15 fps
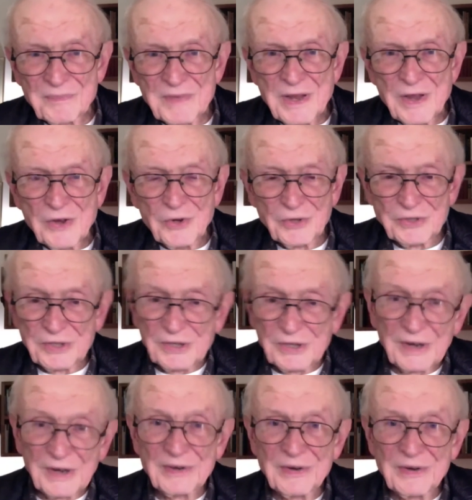could
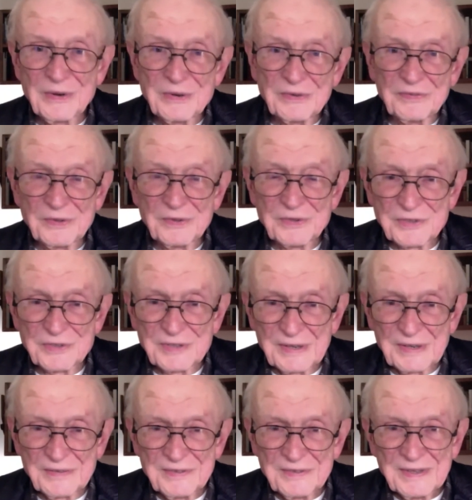declare you a
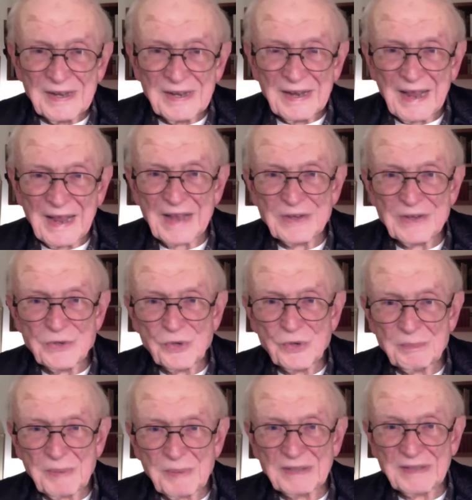fugitive and you could
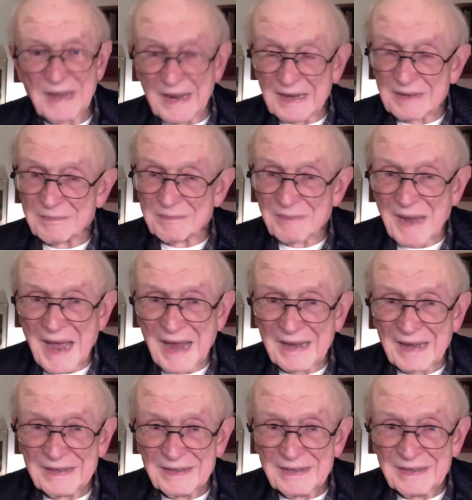be taken back
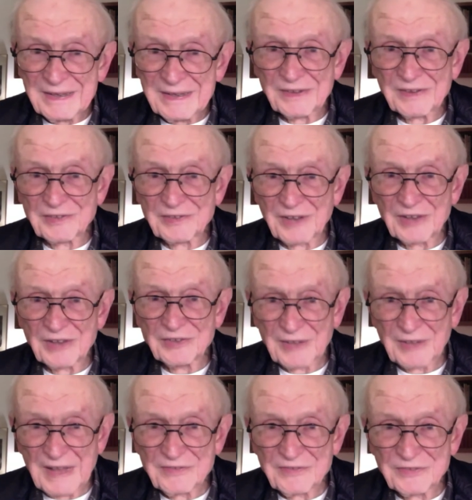to a
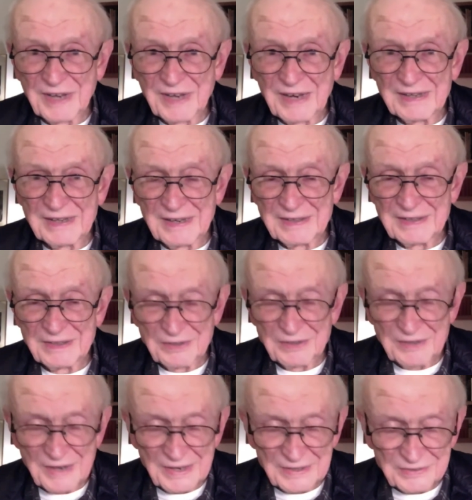slave state in the
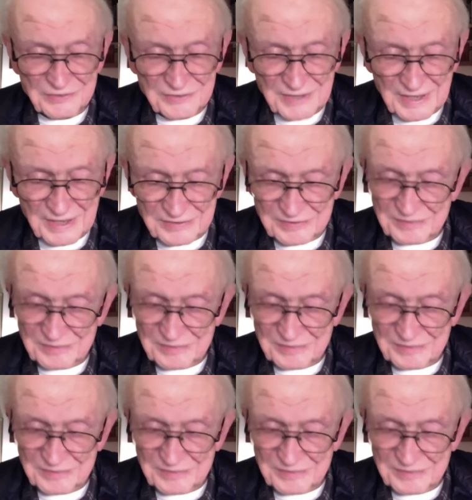United States.